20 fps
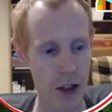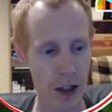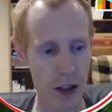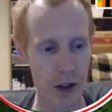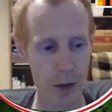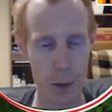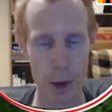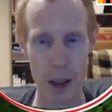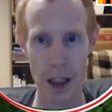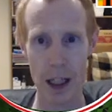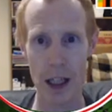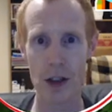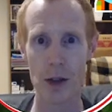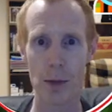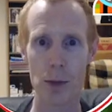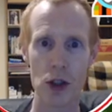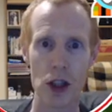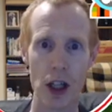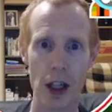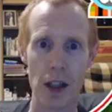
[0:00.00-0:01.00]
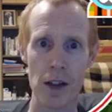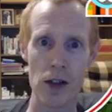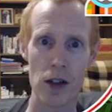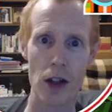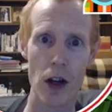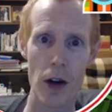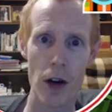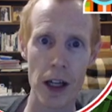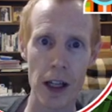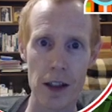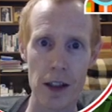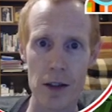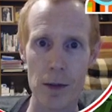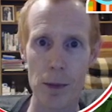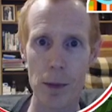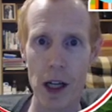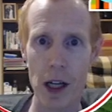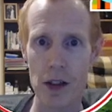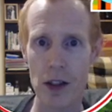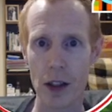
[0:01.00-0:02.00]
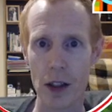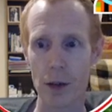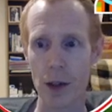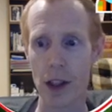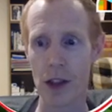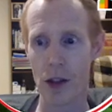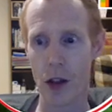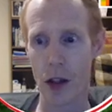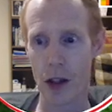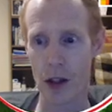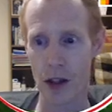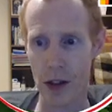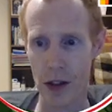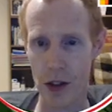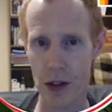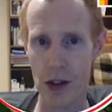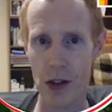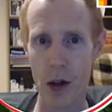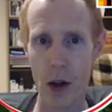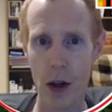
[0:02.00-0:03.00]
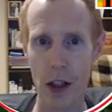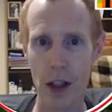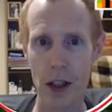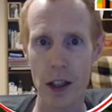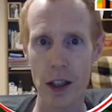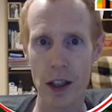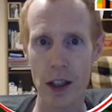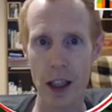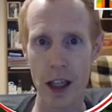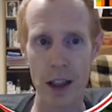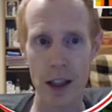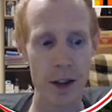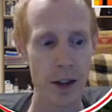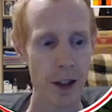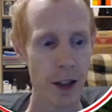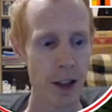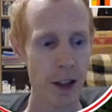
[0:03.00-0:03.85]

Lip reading: because we can get some chickens going, get some basic resources sorted, and then